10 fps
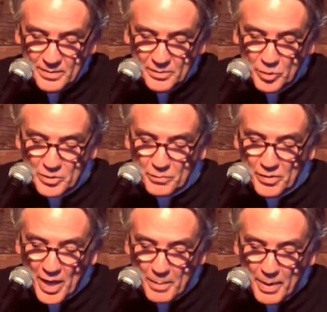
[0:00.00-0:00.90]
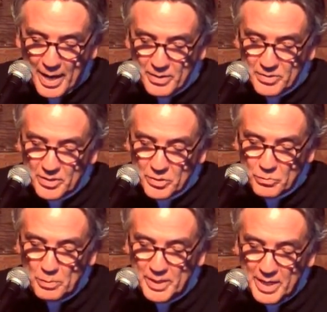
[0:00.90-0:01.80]
Stressful thought patterns such
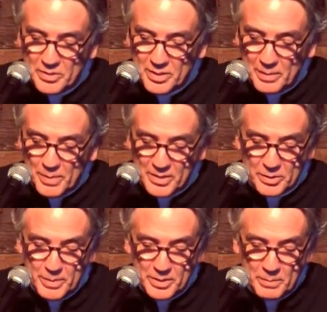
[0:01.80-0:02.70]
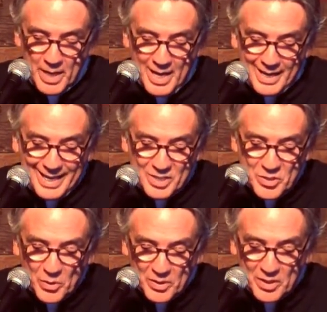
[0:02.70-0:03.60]
as rumination and pessimism can
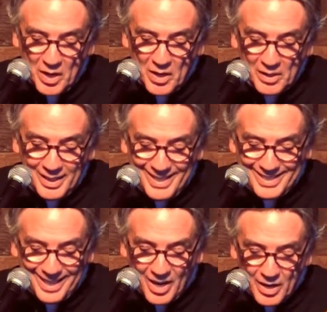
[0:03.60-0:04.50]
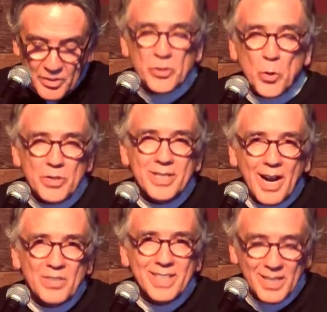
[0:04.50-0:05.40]
shorten our
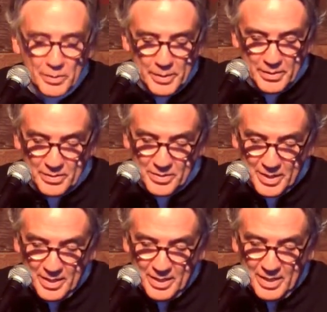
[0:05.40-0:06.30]
telomeres,